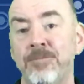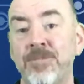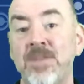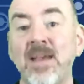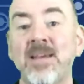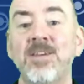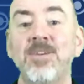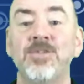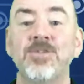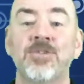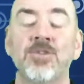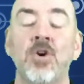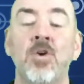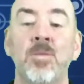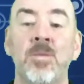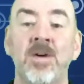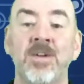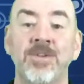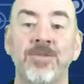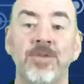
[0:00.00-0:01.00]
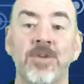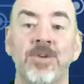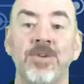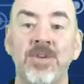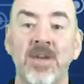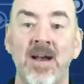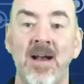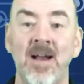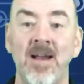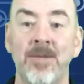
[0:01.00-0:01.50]
Thank you so much for your
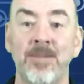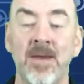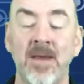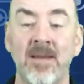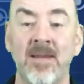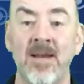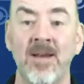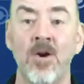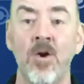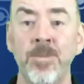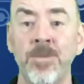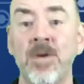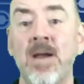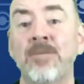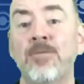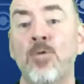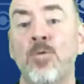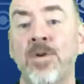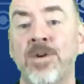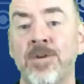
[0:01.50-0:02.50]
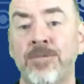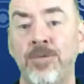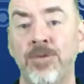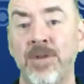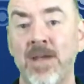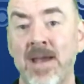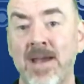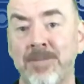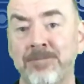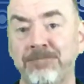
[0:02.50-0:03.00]
time, and I hope you have a wonderful
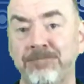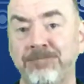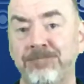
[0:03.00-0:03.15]
day.